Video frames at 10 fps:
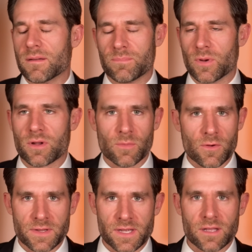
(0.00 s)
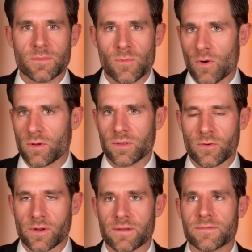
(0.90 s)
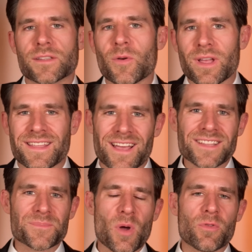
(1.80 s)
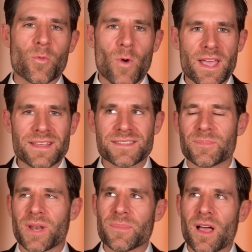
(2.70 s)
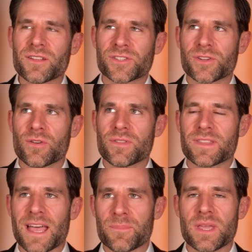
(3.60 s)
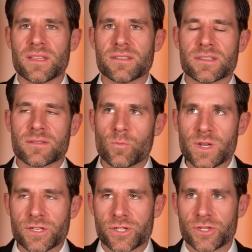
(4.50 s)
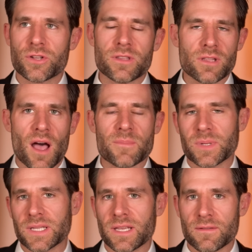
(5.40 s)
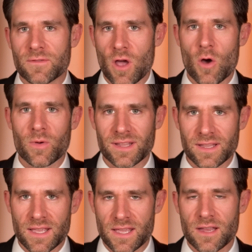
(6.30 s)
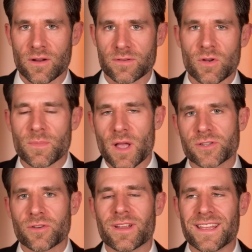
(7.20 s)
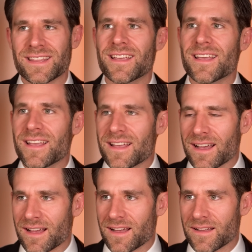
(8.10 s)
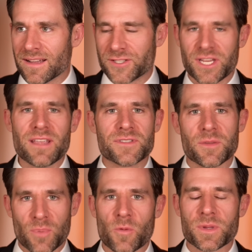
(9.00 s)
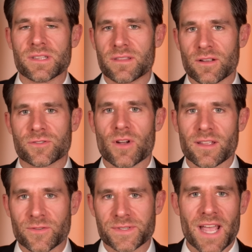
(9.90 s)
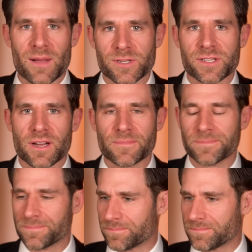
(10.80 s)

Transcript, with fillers: a book or movie deal more lucrative. So it cuts both ways, but I'm not sure that that means we should not believe Cohen here. So I'm not sure it uh, achieves the purpose that they're trying to establish here.